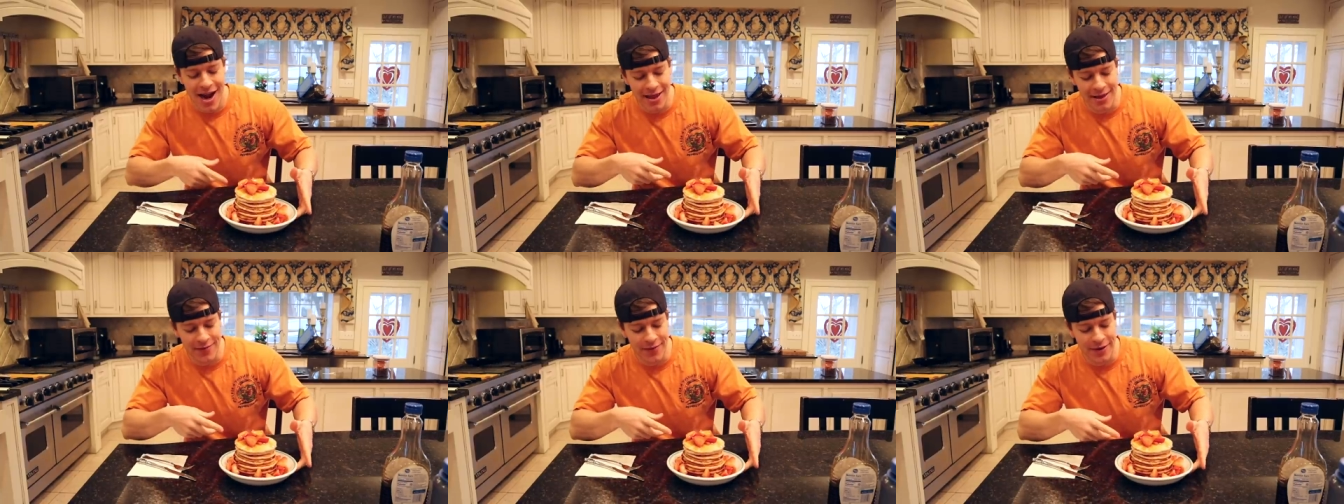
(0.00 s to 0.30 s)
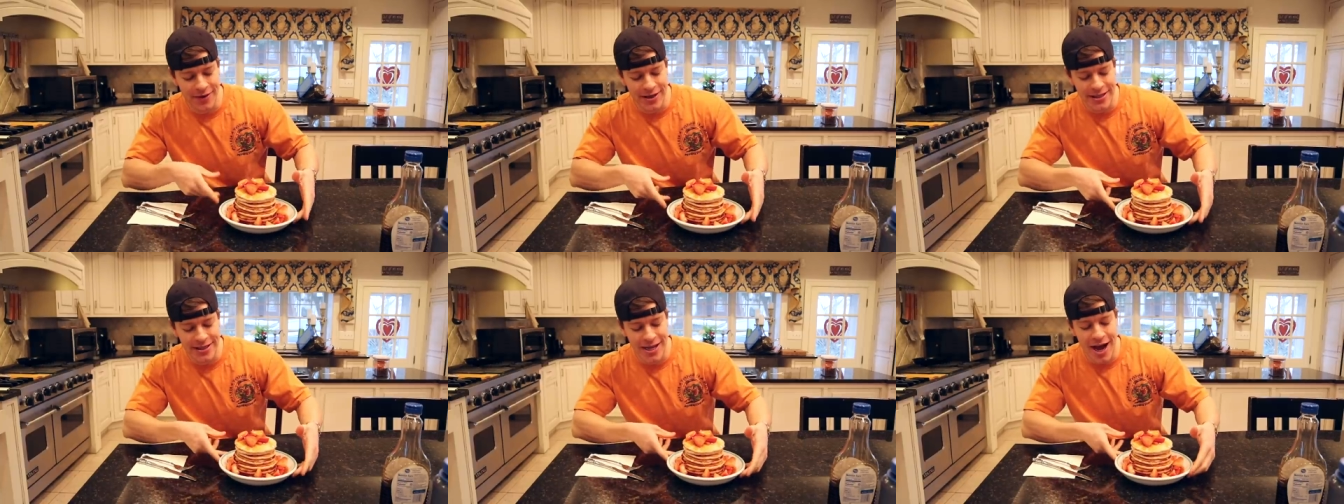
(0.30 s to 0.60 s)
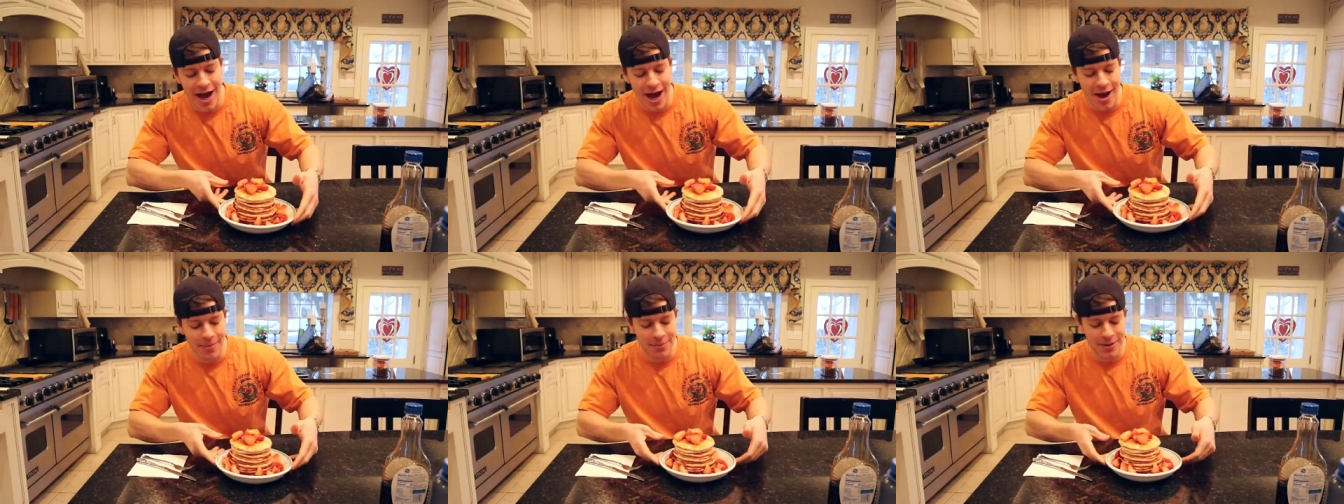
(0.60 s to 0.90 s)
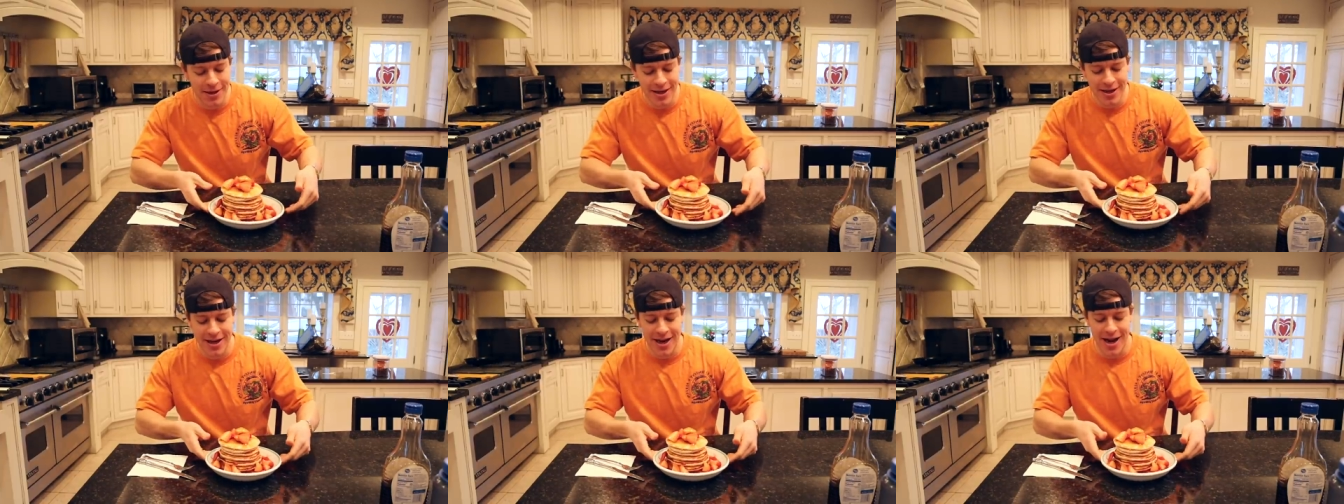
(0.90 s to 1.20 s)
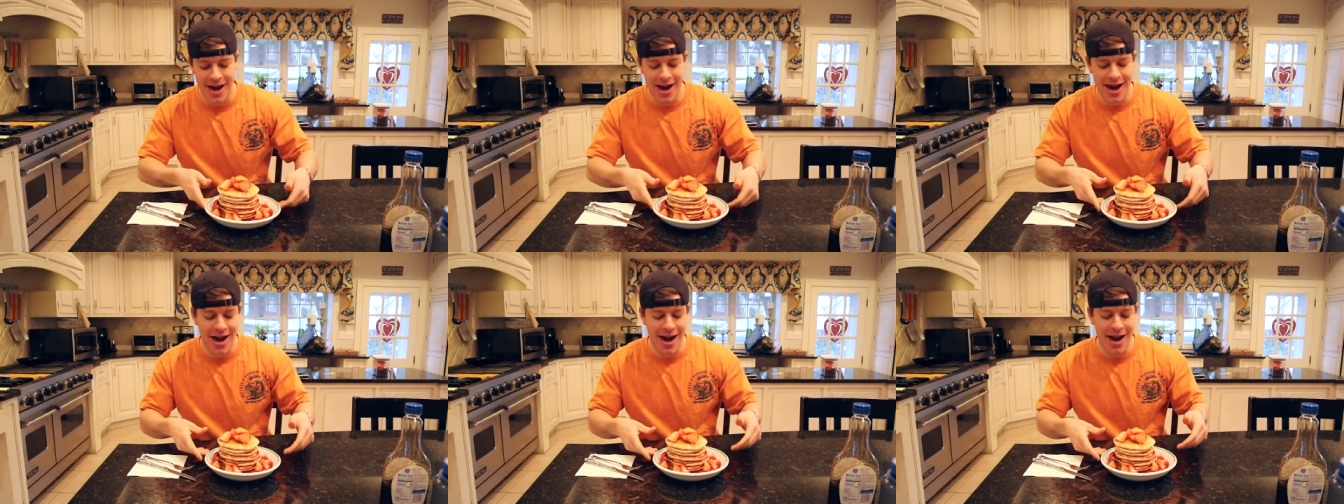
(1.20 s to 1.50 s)
at the very top,
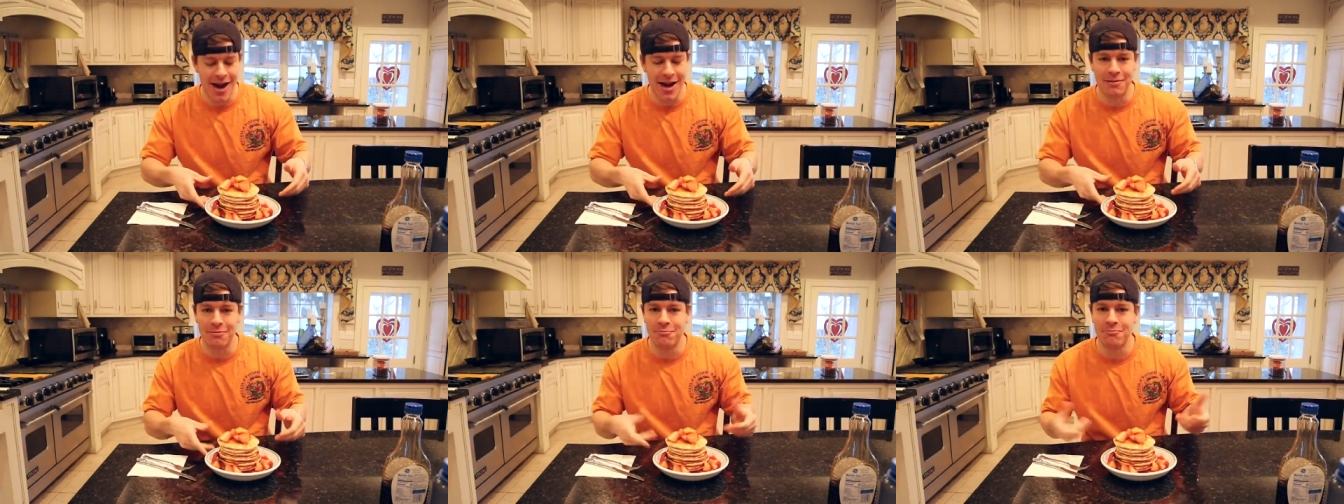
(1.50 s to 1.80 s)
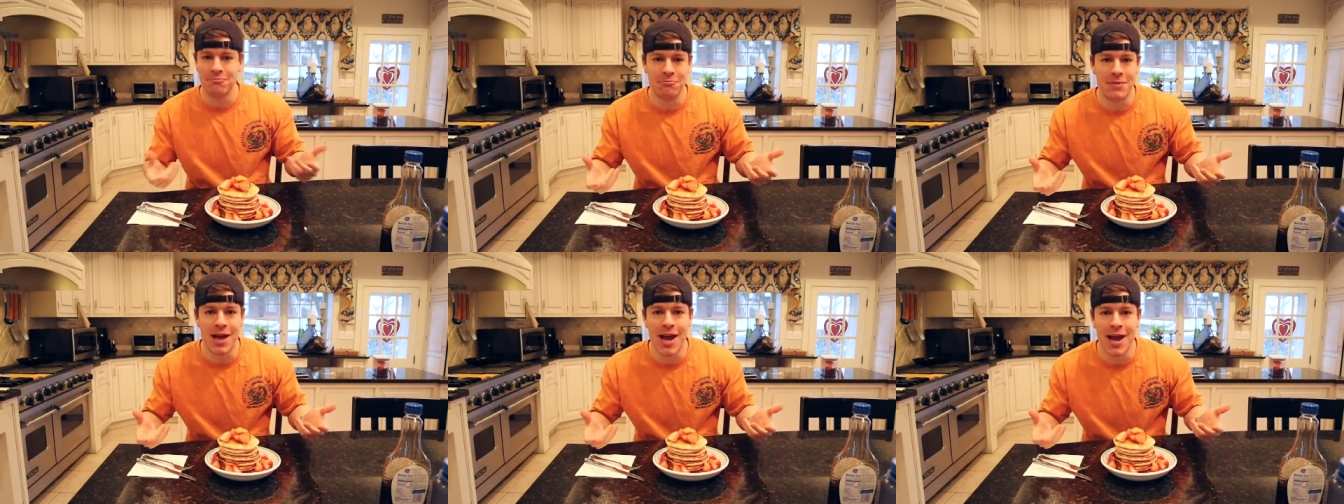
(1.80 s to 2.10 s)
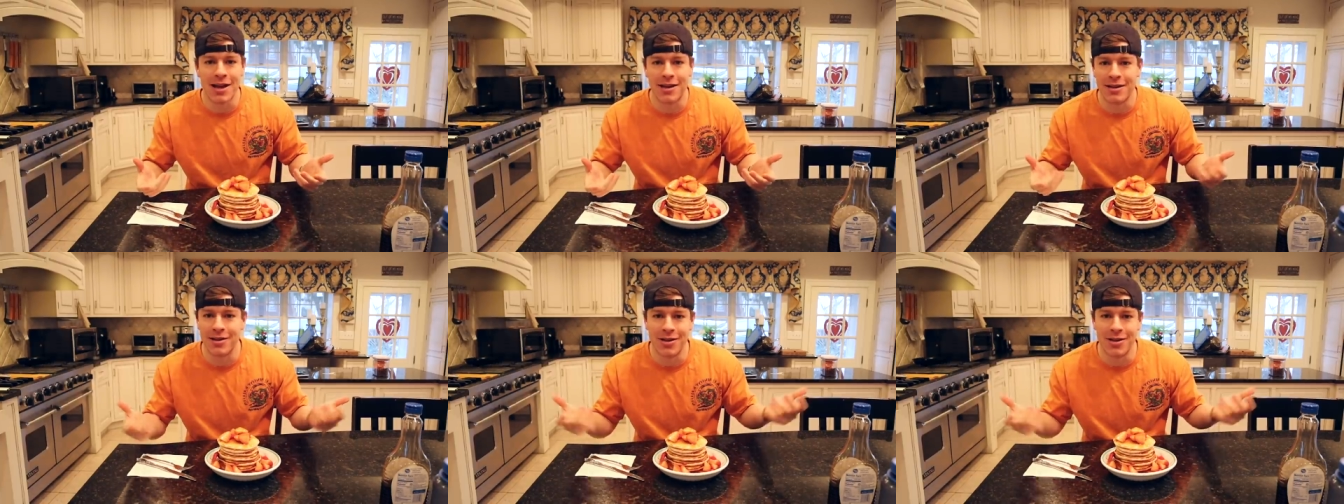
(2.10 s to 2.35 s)
and yeah,